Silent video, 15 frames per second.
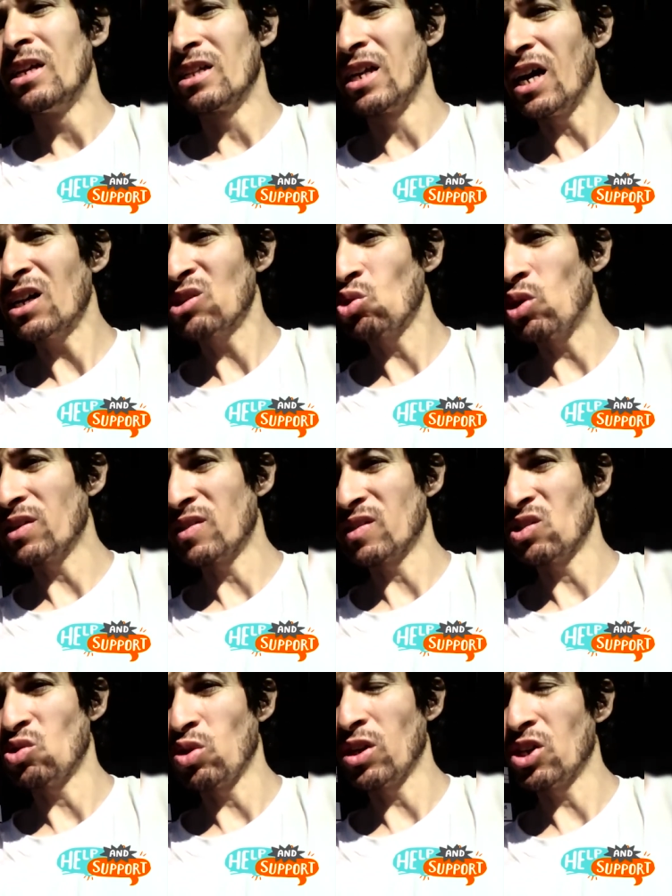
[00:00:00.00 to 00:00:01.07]
the actual
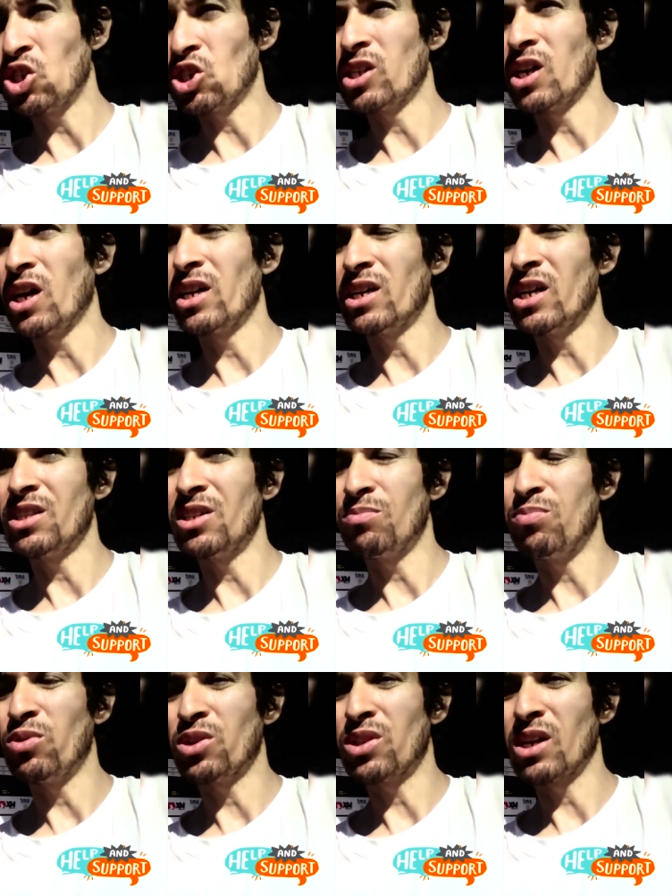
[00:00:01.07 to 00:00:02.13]
situation they are not
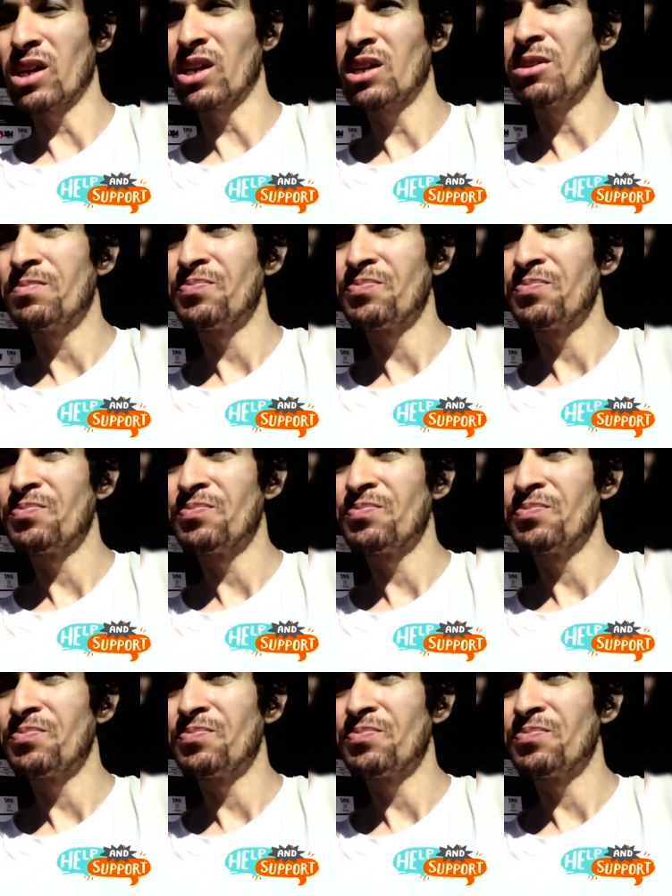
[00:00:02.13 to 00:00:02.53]
reporting